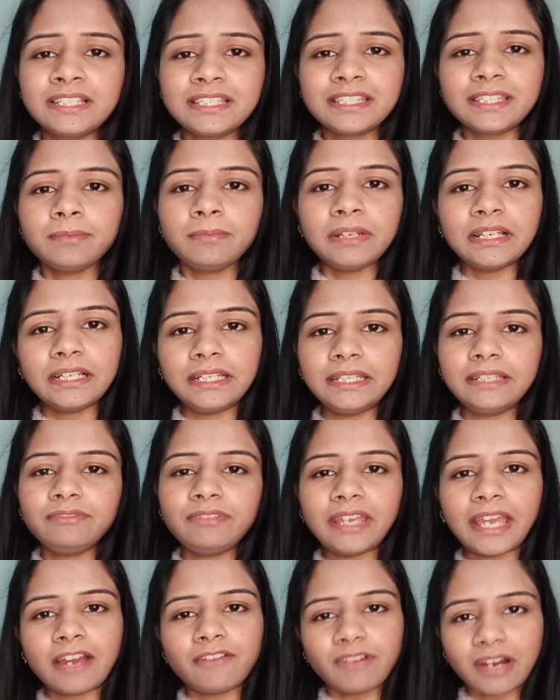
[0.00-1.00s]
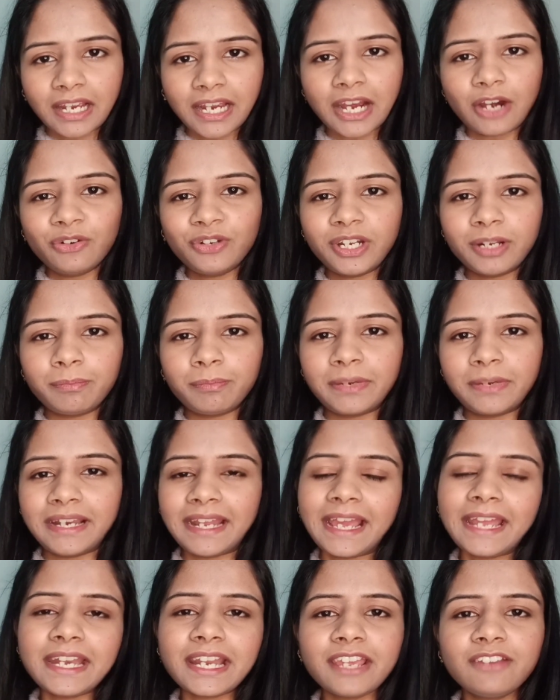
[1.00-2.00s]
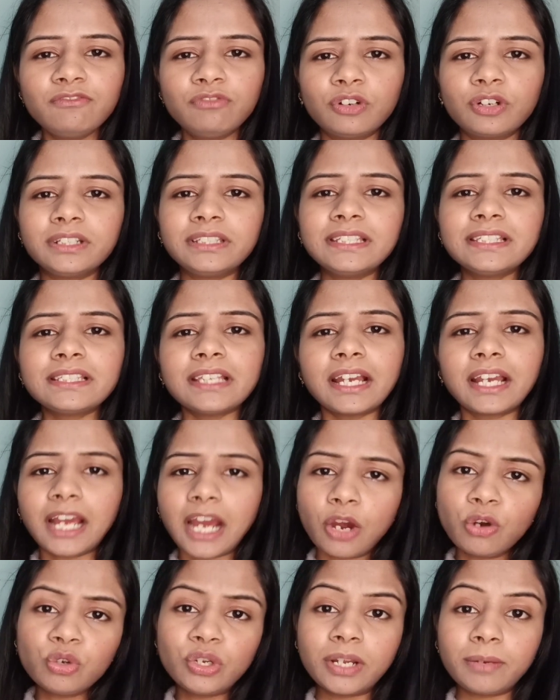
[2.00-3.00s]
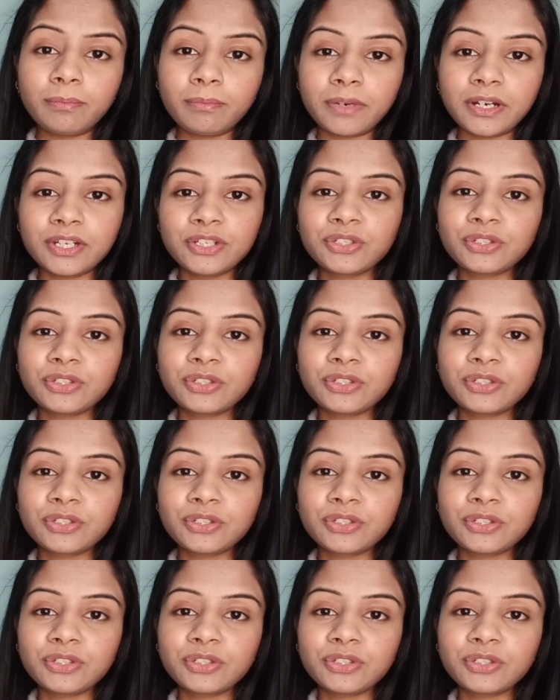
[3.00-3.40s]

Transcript: Similarly, we have account number, and I want this account number